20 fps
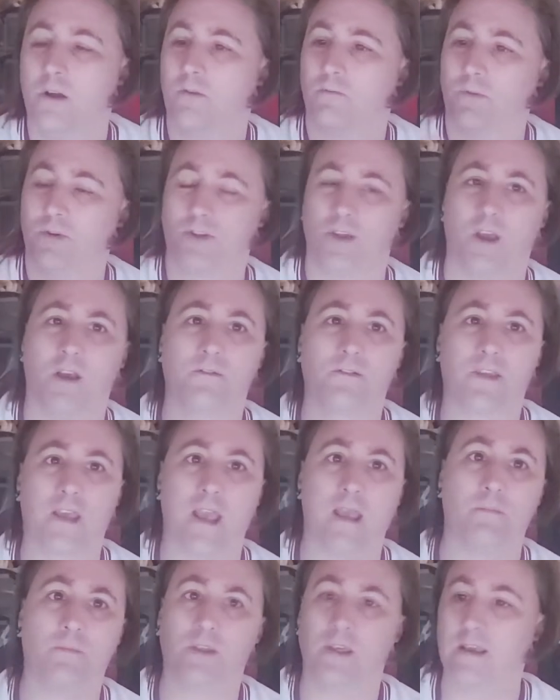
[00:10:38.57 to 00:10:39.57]
Reserves
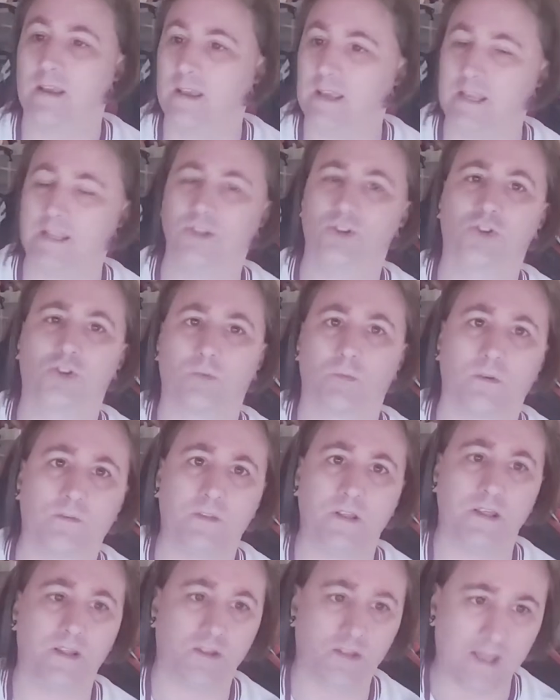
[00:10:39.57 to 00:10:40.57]
games in some of
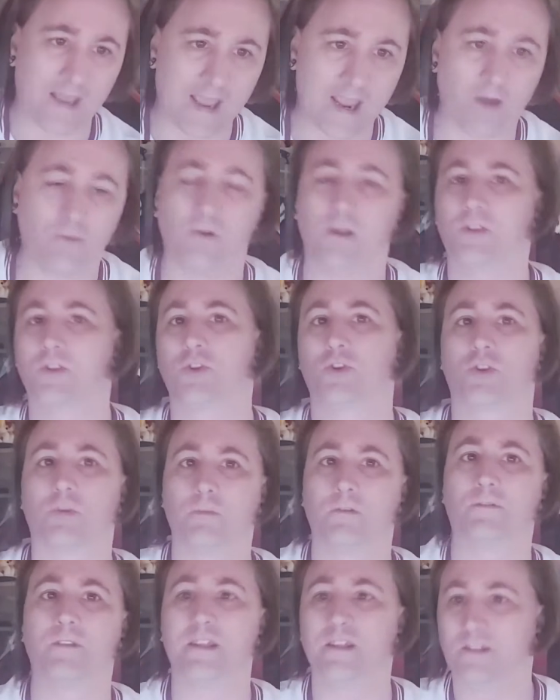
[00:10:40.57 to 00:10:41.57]
these areas and some
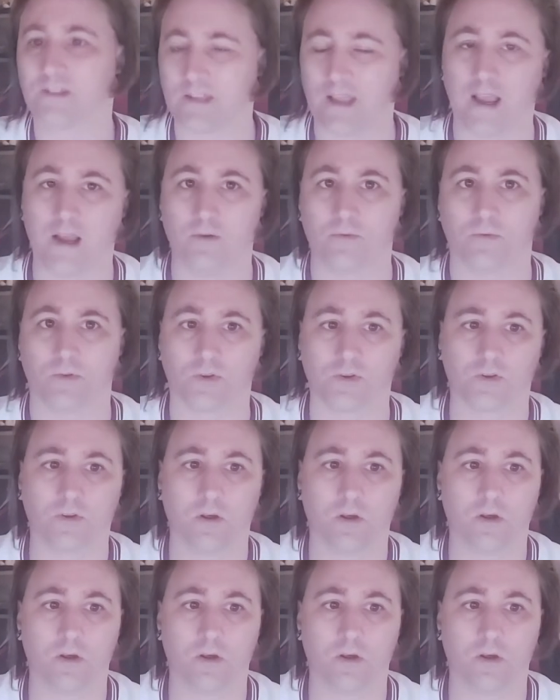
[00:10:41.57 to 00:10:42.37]
of these towns